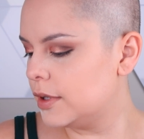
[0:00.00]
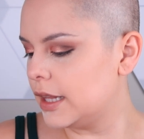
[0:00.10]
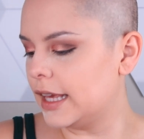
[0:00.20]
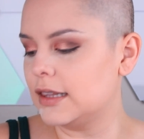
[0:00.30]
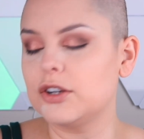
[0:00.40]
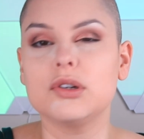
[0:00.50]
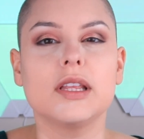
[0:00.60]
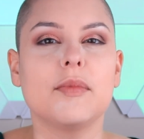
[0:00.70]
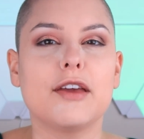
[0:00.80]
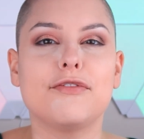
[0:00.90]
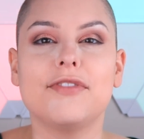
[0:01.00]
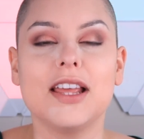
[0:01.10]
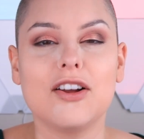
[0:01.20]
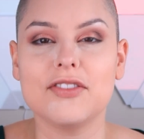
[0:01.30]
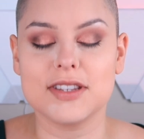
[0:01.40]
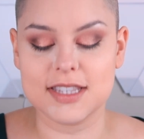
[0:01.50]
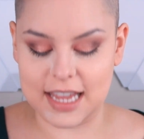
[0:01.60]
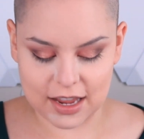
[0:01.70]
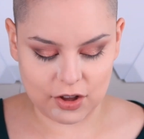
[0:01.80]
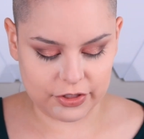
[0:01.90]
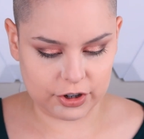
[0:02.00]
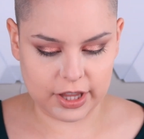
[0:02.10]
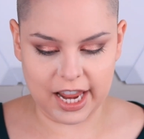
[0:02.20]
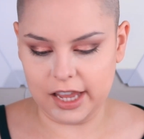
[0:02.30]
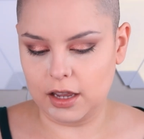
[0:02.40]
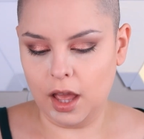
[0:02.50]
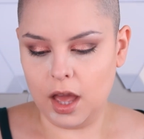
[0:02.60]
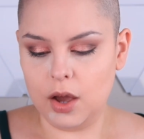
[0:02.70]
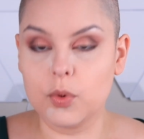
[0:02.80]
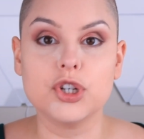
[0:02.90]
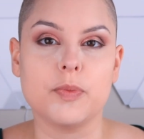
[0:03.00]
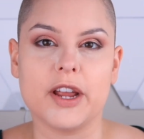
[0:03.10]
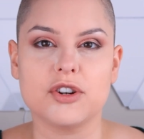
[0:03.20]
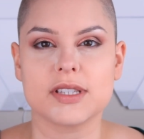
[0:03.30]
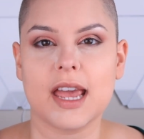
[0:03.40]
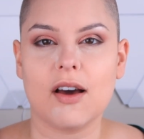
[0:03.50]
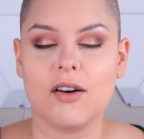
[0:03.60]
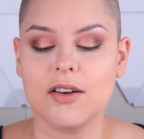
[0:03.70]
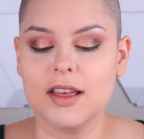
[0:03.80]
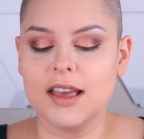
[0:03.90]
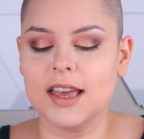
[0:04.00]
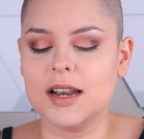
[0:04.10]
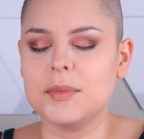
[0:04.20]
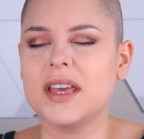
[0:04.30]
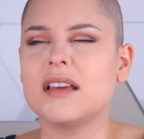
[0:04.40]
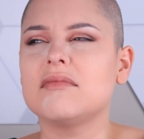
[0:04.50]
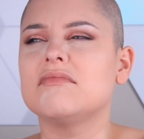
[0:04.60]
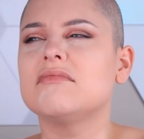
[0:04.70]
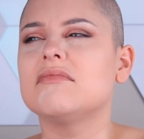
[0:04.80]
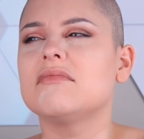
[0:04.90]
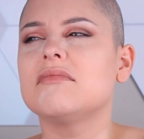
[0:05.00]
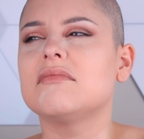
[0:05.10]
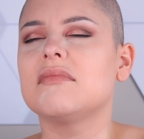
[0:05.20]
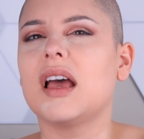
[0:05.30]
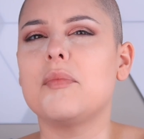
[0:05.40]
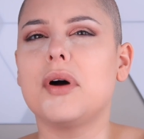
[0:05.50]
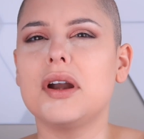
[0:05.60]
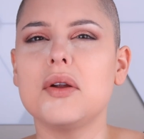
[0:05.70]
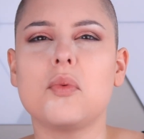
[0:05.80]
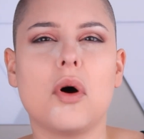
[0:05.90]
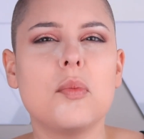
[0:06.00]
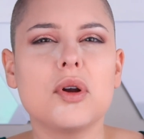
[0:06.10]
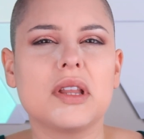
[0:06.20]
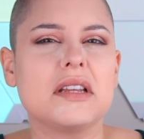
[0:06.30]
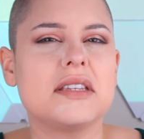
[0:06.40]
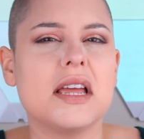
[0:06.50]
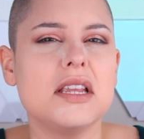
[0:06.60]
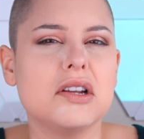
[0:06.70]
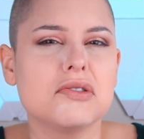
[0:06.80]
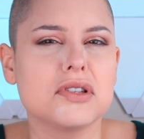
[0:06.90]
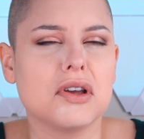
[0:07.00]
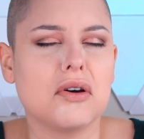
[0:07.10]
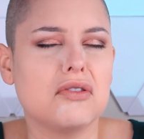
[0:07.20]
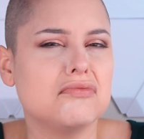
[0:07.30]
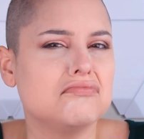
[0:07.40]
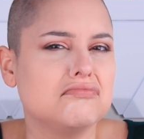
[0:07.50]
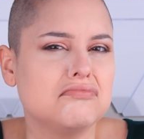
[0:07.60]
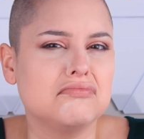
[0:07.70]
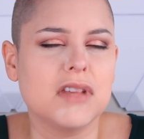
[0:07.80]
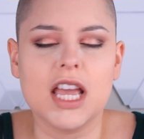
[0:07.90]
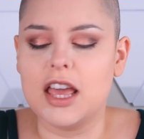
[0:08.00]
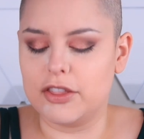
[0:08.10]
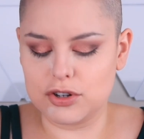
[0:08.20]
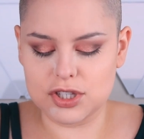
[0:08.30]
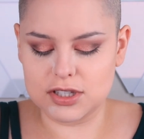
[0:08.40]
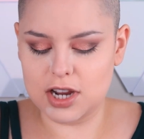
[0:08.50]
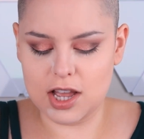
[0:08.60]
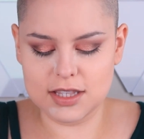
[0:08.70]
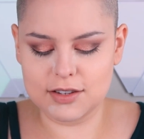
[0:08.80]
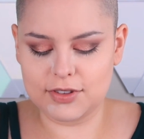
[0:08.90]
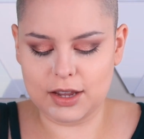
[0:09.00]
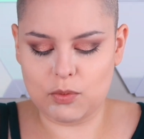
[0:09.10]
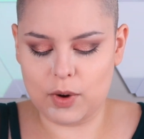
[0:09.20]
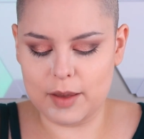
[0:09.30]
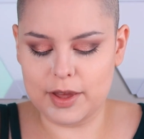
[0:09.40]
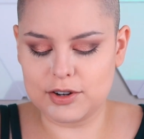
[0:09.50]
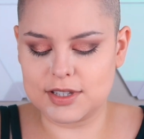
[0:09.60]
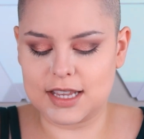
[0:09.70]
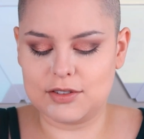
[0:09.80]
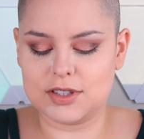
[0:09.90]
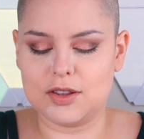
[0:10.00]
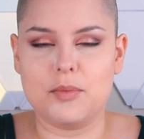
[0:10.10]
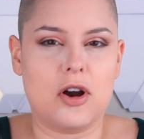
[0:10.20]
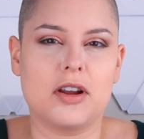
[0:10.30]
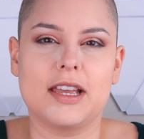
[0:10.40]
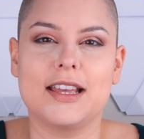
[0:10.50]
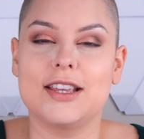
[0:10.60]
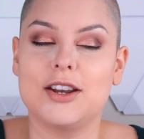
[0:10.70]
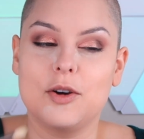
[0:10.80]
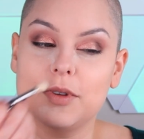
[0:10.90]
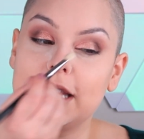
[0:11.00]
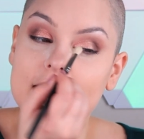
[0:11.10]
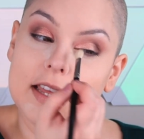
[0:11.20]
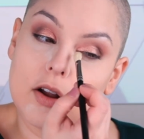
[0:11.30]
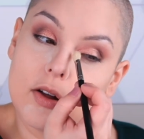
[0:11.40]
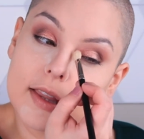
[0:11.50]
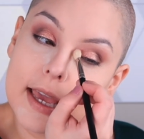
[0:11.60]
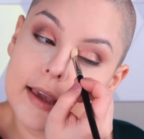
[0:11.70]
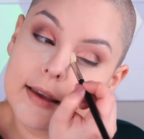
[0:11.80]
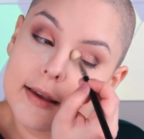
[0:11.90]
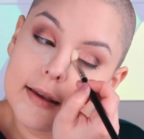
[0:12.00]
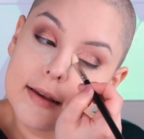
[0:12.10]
like literally my feet on the scale, they're like, where'd you buy your scale? And I'm like, I bought it at Walmart like 10 years ago. There's tons of like way better scales in the market, you know, but they get all like